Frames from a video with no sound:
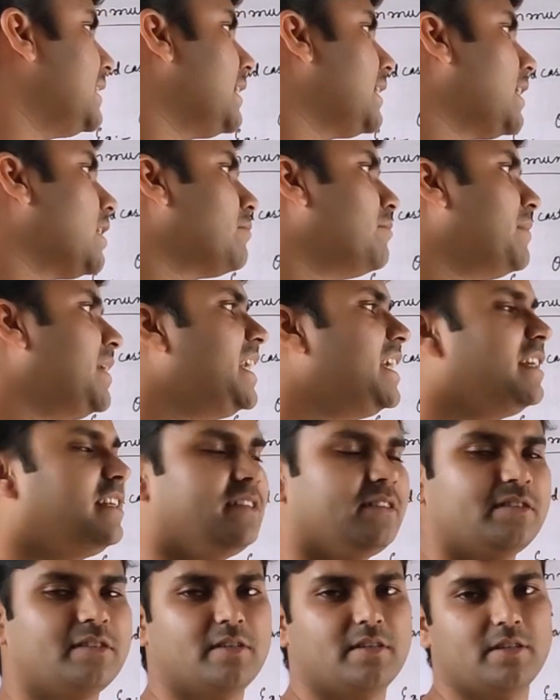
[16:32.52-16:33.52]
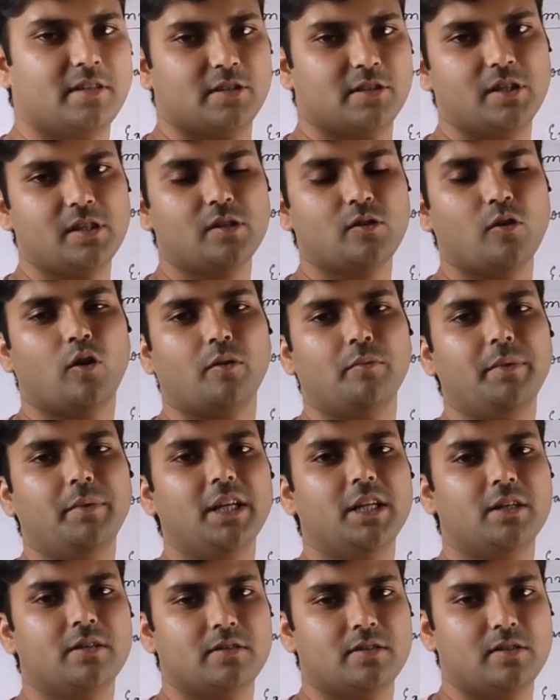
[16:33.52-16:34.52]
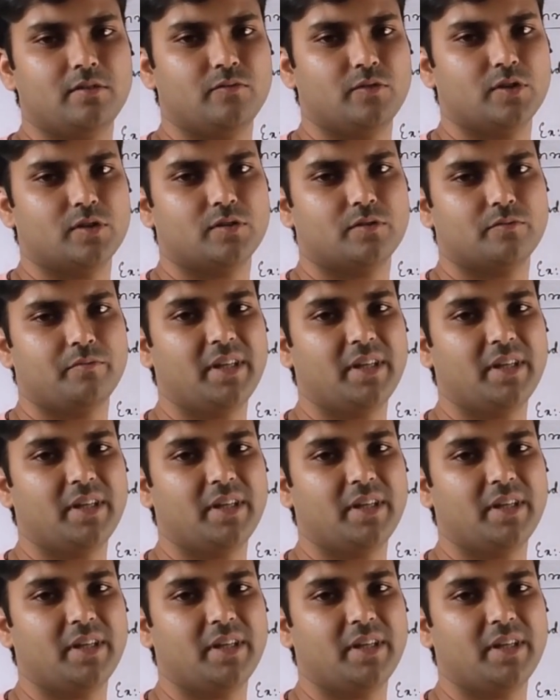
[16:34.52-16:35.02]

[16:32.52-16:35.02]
there are many destinations or many receivers.